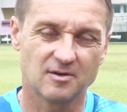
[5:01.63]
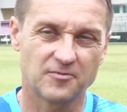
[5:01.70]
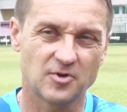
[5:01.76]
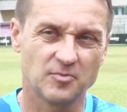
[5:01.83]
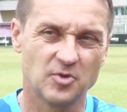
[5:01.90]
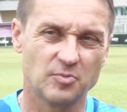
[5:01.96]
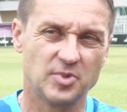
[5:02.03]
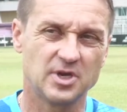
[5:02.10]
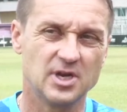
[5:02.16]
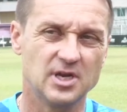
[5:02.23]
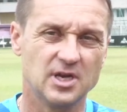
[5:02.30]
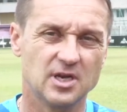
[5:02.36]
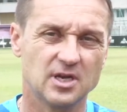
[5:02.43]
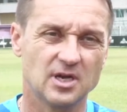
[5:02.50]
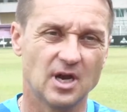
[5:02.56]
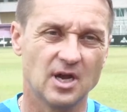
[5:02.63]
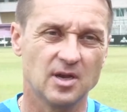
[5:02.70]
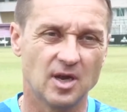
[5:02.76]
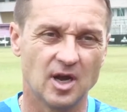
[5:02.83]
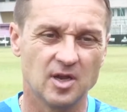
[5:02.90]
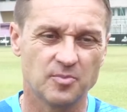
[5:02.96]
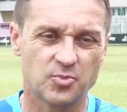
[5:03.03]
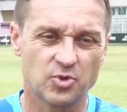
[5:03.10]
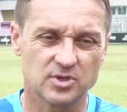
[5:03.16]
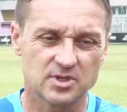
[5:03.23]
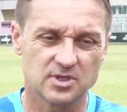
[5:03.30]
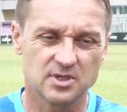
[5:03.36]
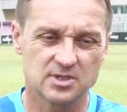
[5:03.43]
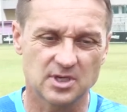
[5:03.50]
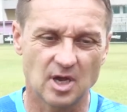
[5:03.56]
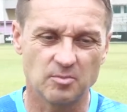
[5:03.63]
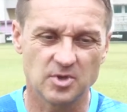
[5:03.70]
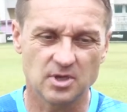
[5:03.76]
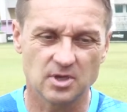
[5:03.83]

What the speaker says: From the beginning, I put in some